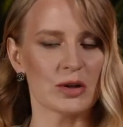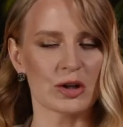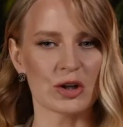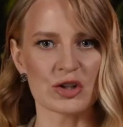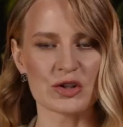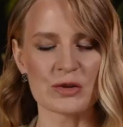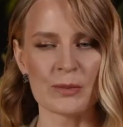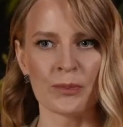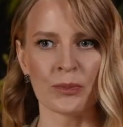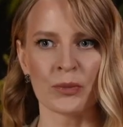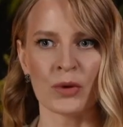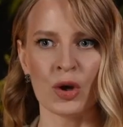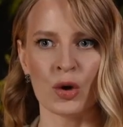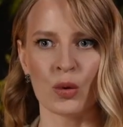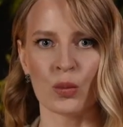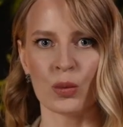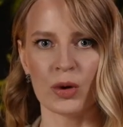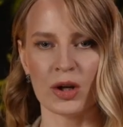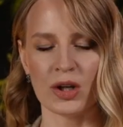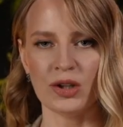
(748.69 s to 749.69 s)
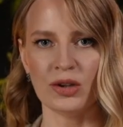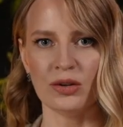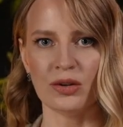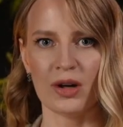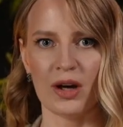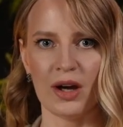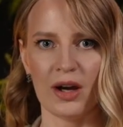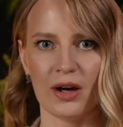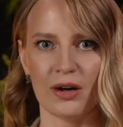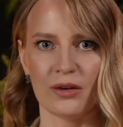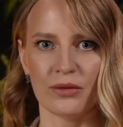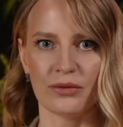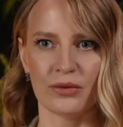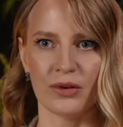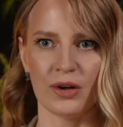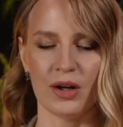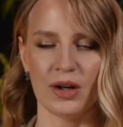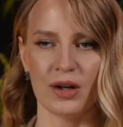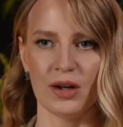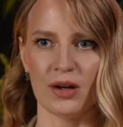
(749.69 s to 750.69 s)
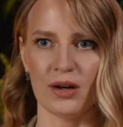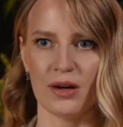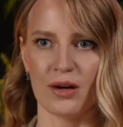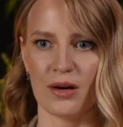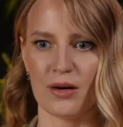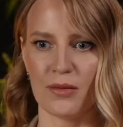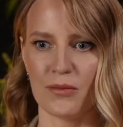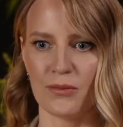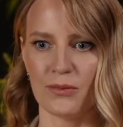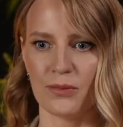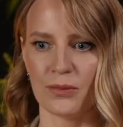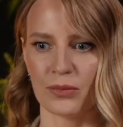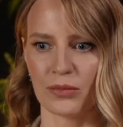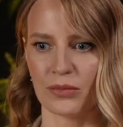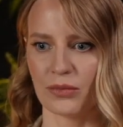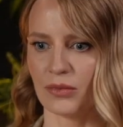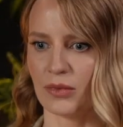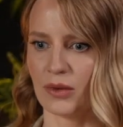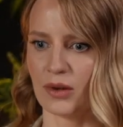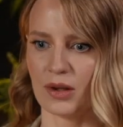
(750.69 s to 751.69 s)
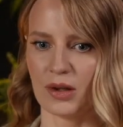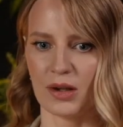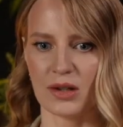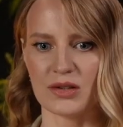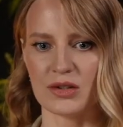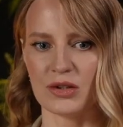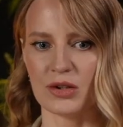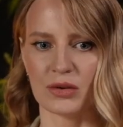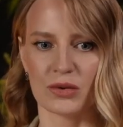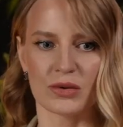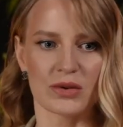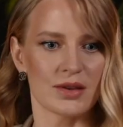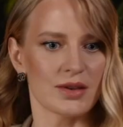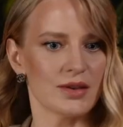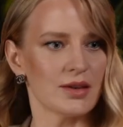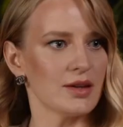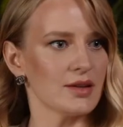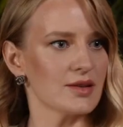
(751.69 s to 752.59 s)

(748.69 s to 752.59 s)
Because when you have I don't know,